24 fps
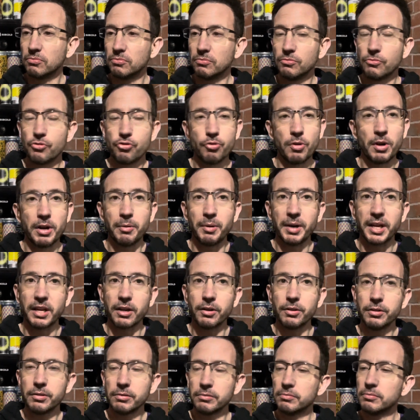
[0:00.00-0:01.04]
It's really, really
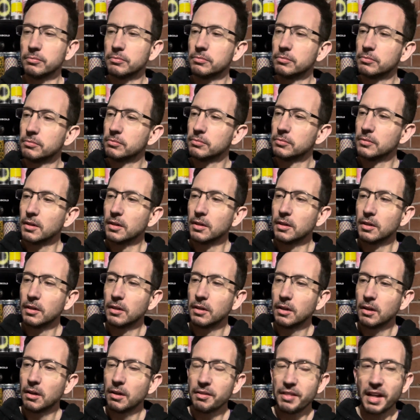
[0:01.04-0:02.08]
good.
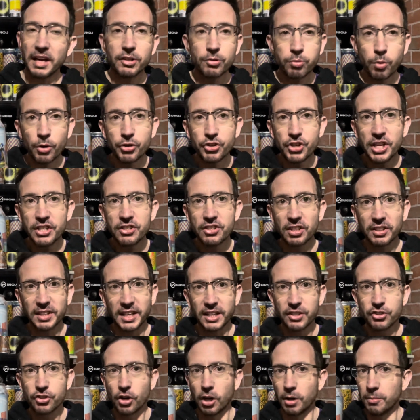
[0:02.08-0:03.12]
Thanks for watching. Until
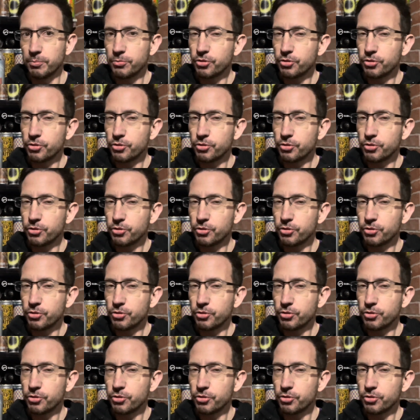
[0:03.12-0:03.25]
next time.